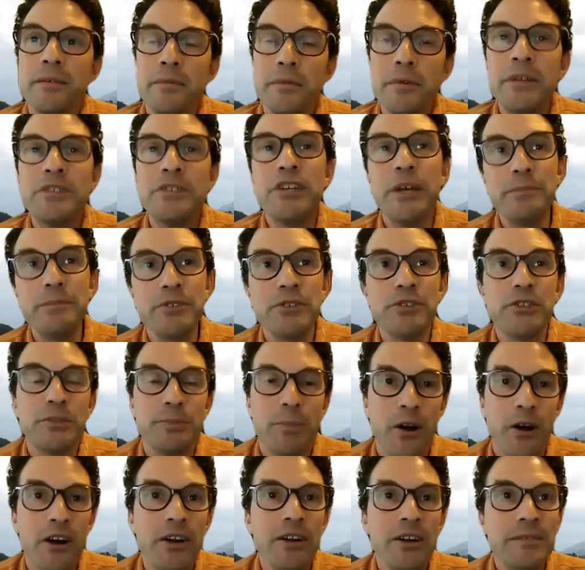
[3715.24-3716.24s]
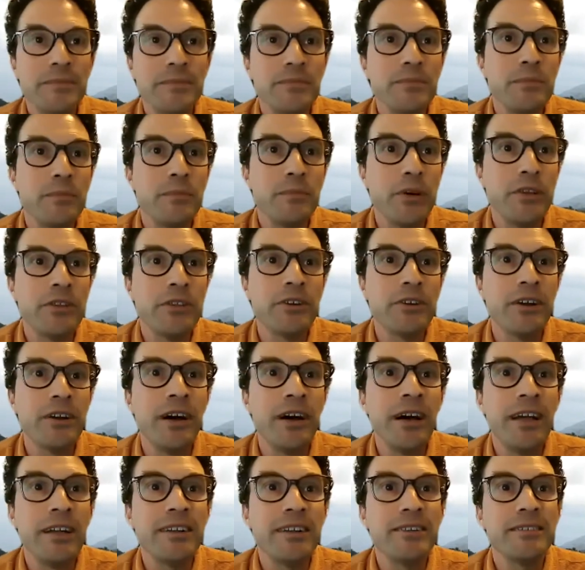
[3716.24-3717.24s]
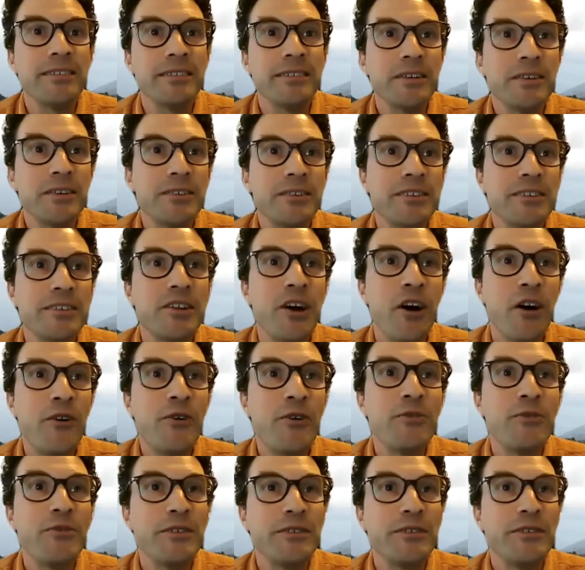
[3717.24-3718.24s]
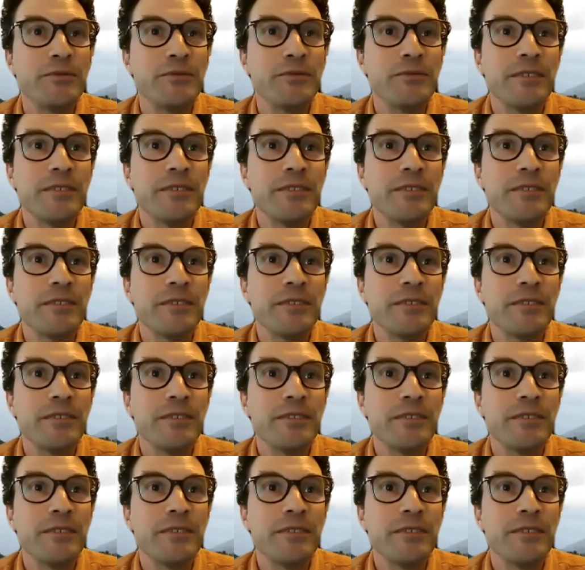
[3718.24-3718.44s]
Inchimps are smart, but they're not known.